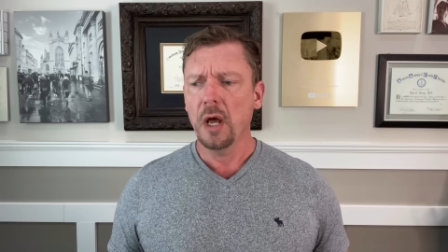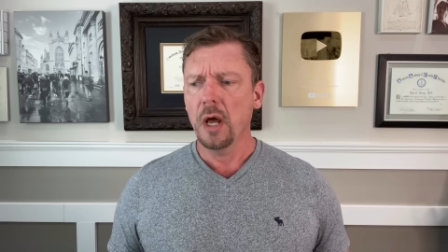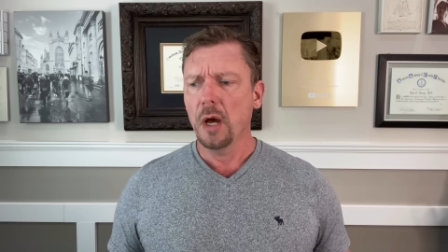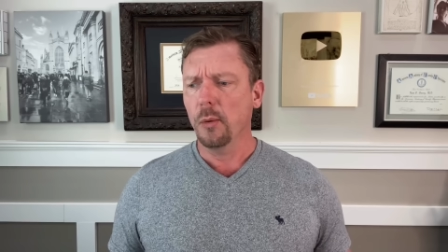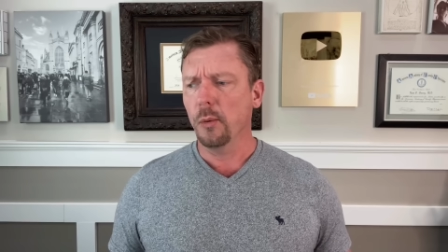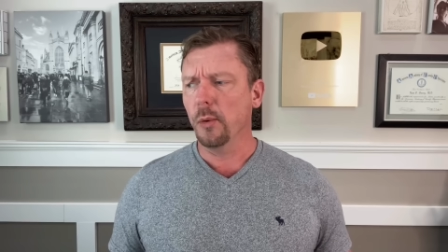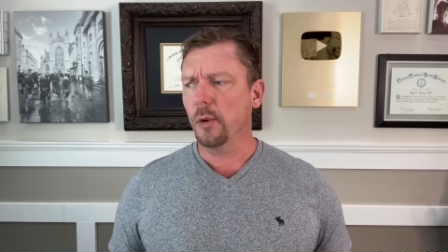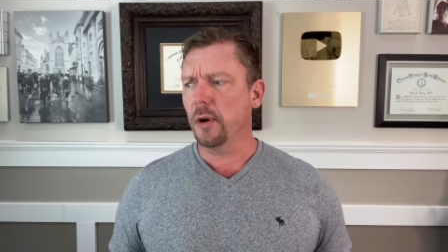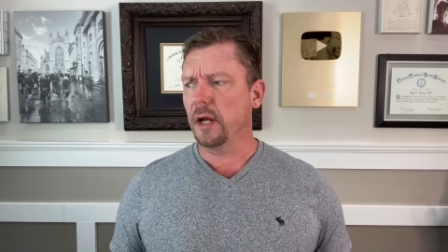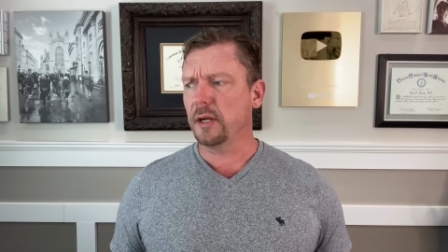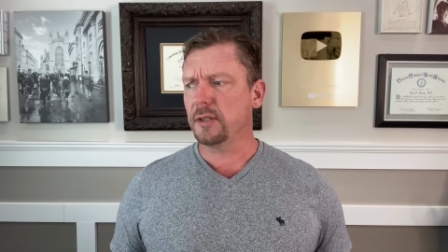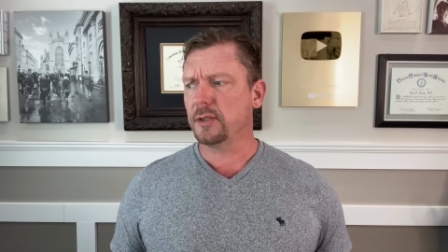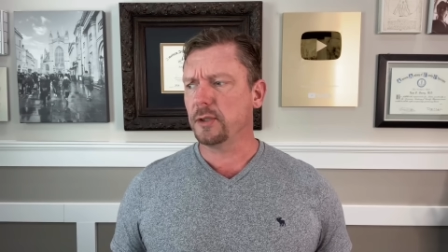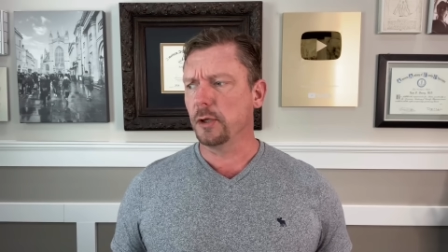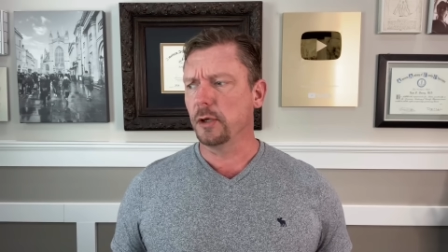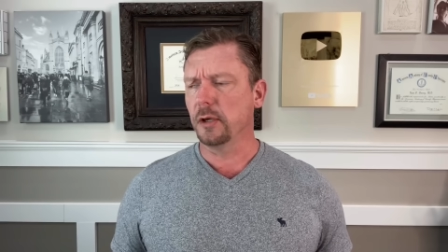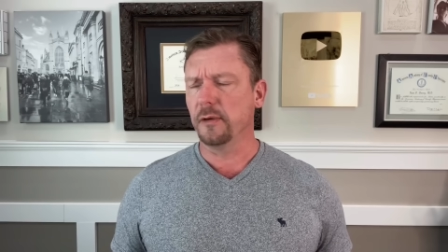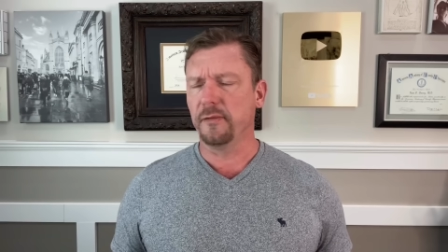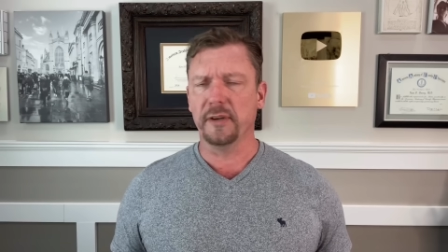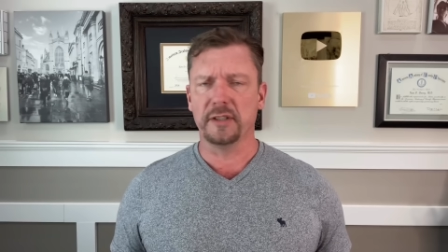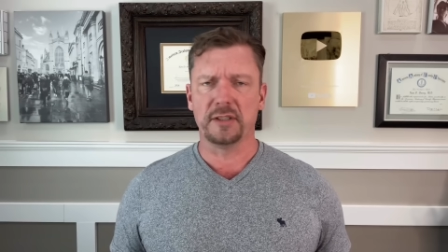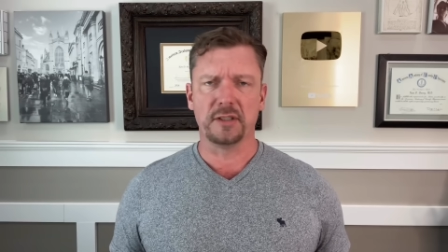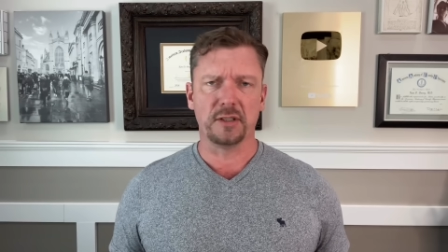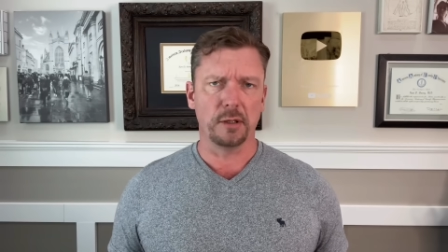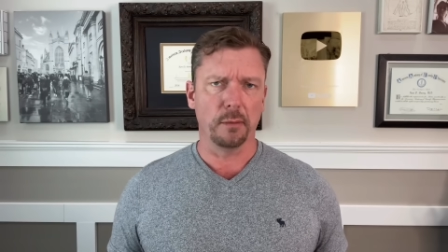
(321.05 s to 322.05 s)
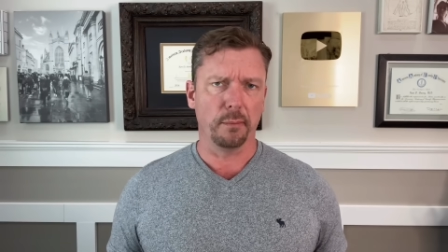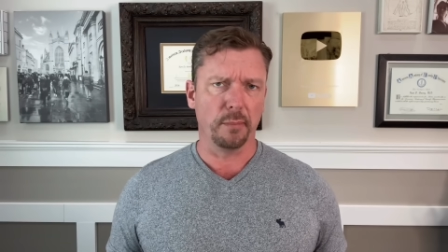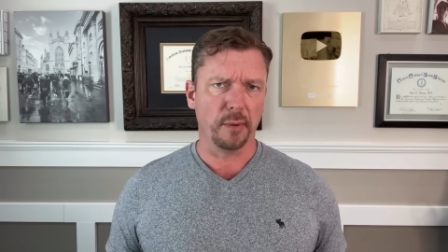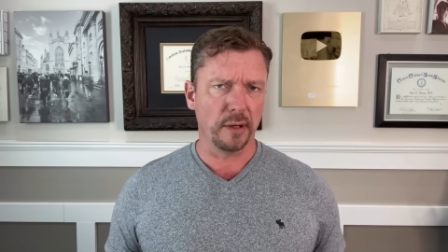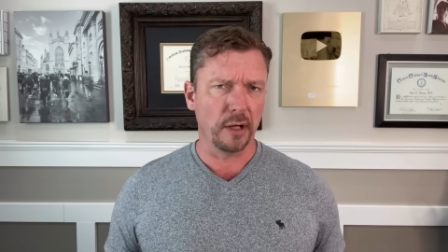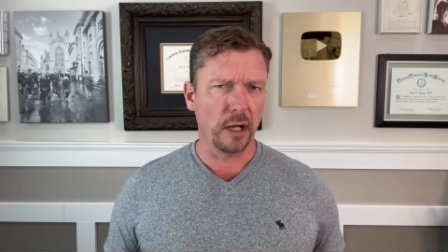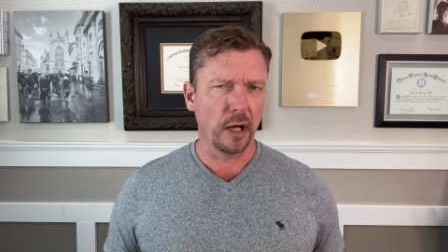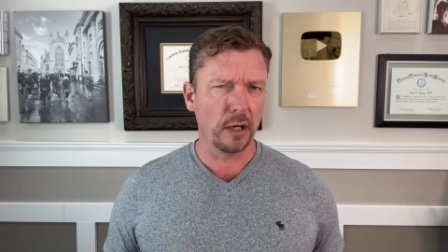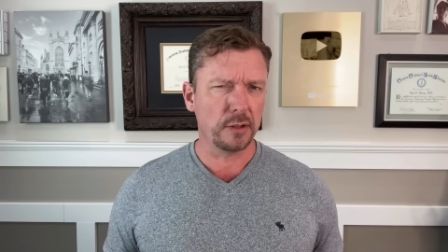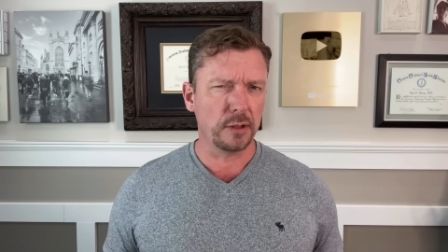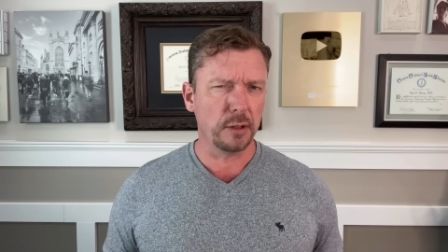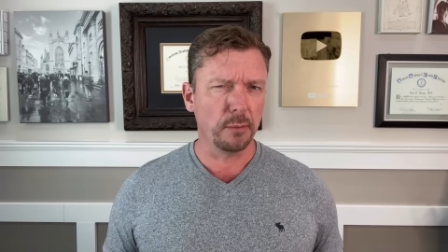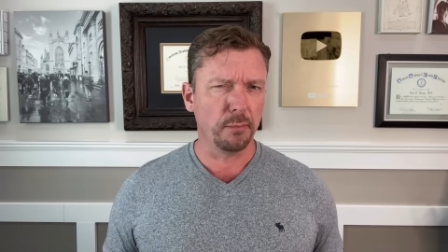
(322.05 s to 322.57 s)
We're not sure if it's the
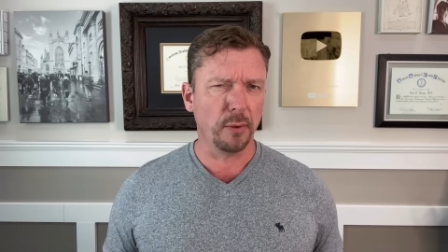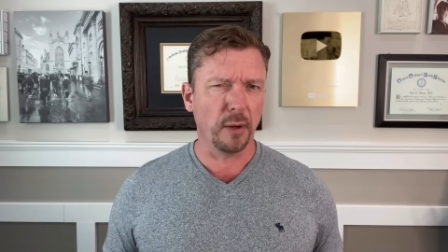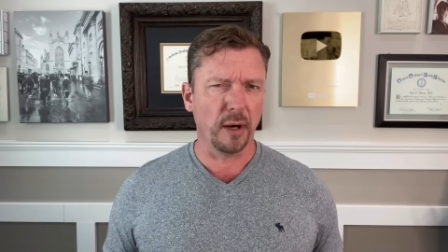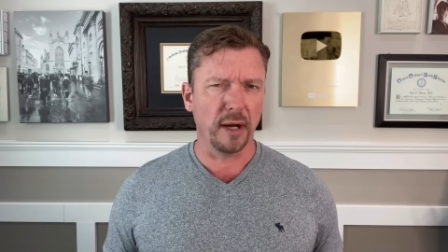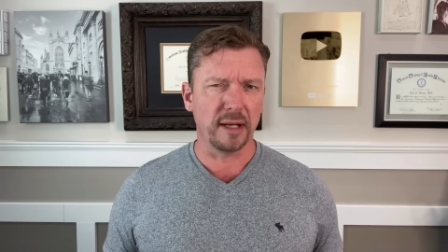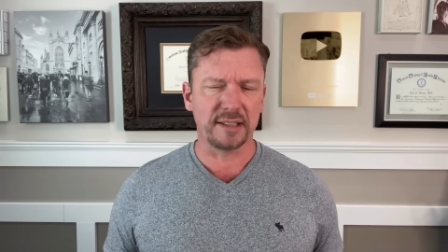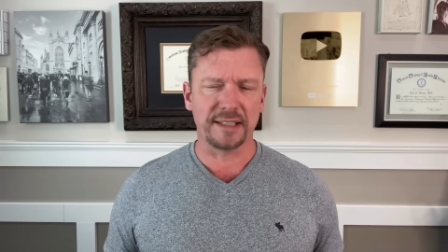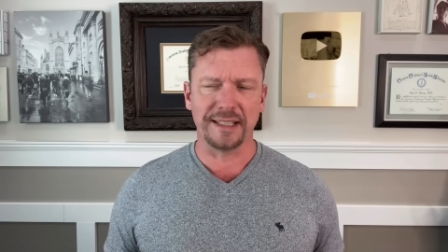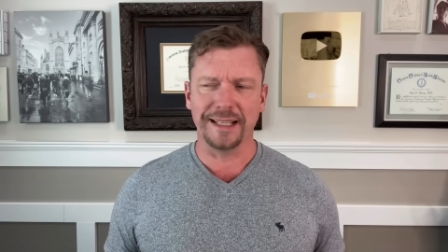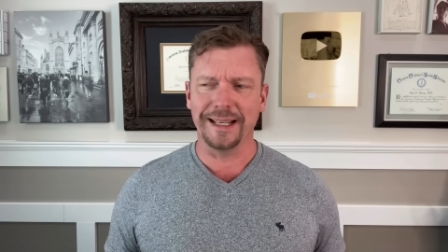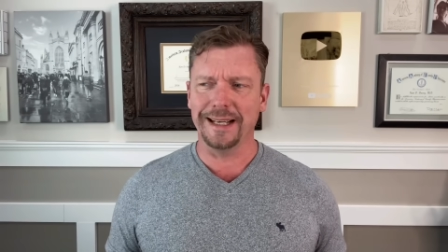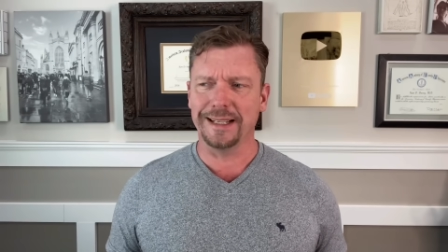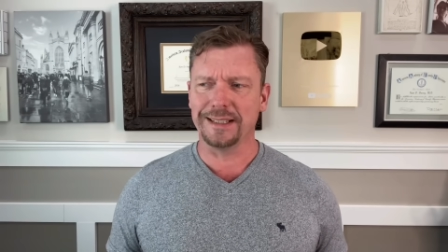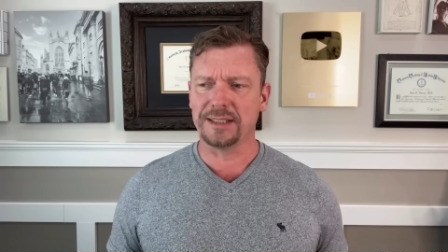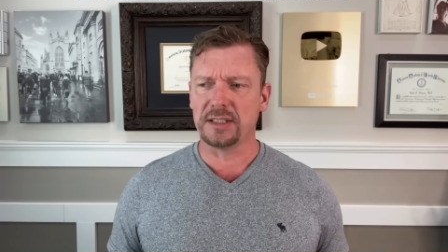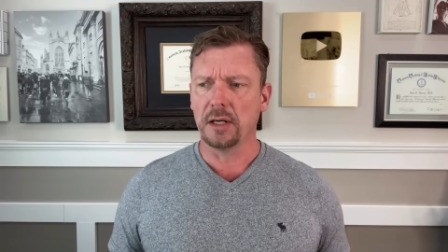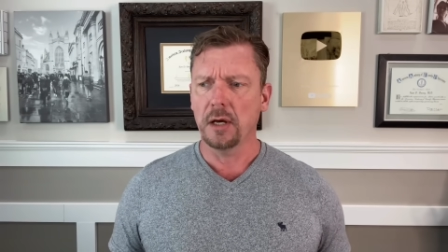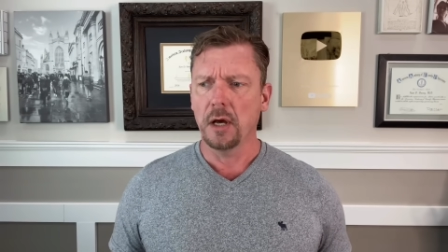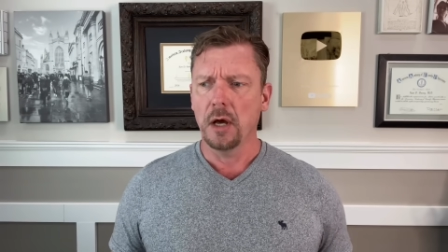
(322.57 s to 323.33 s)
production process,